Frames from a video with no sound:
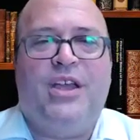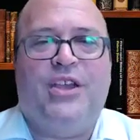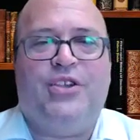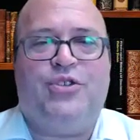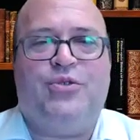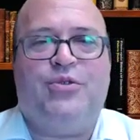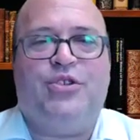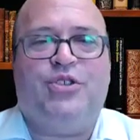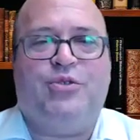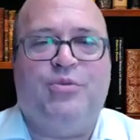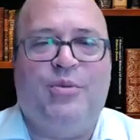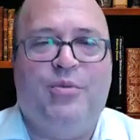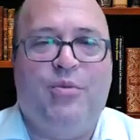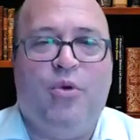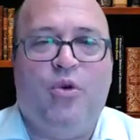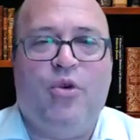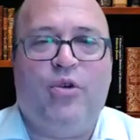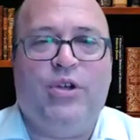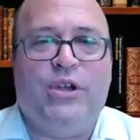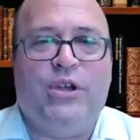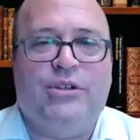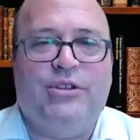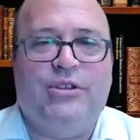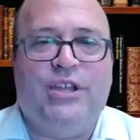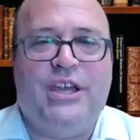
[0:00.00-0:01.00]
Israel's
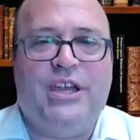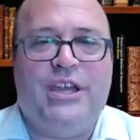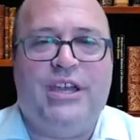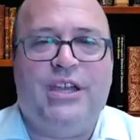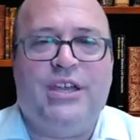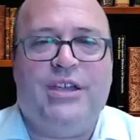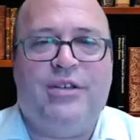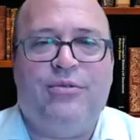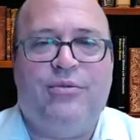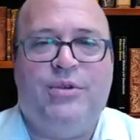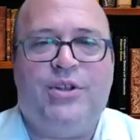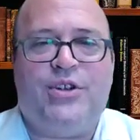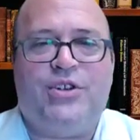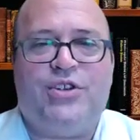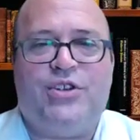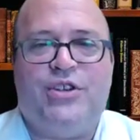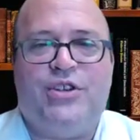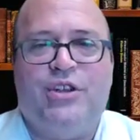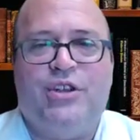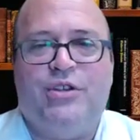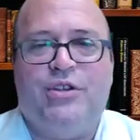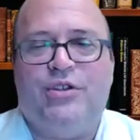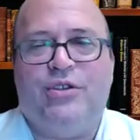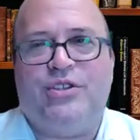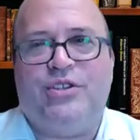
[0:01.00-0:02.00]
Memorial Day,
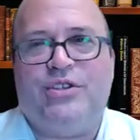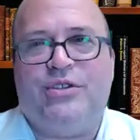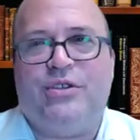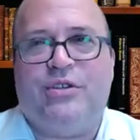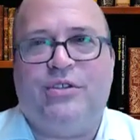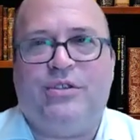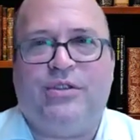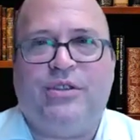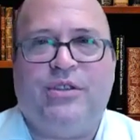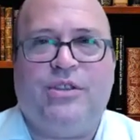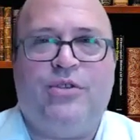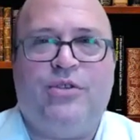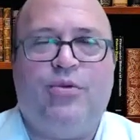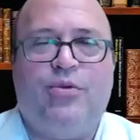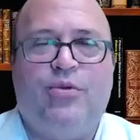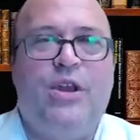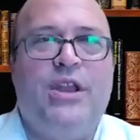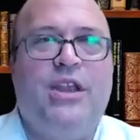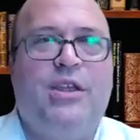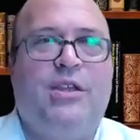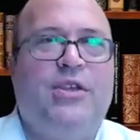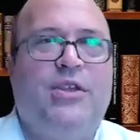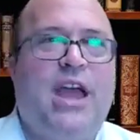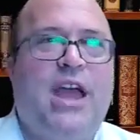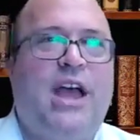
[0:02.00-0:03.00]
which, the
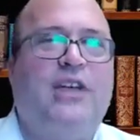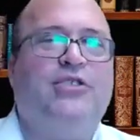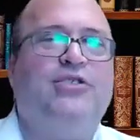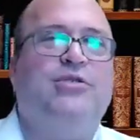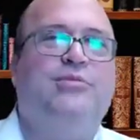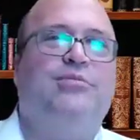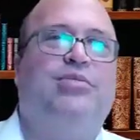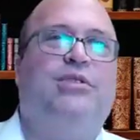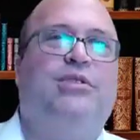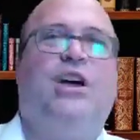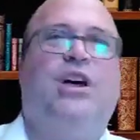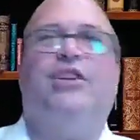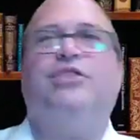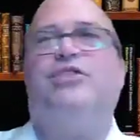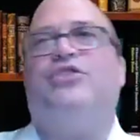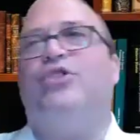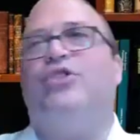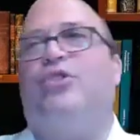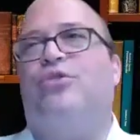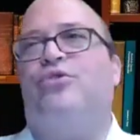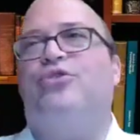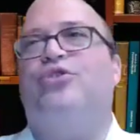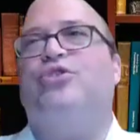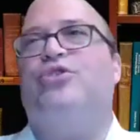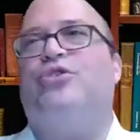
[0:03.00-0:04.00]
20,000 plus
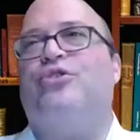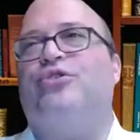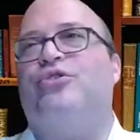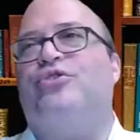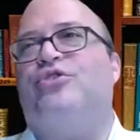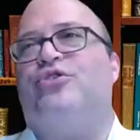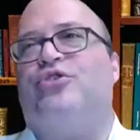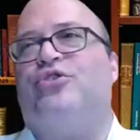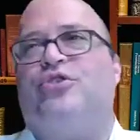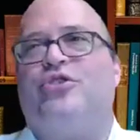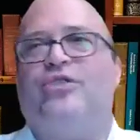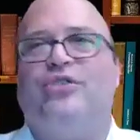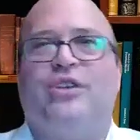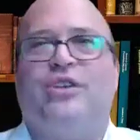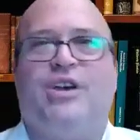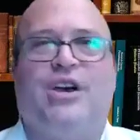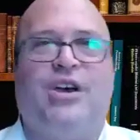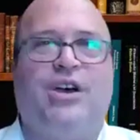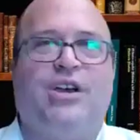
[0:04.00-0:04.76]
soldiers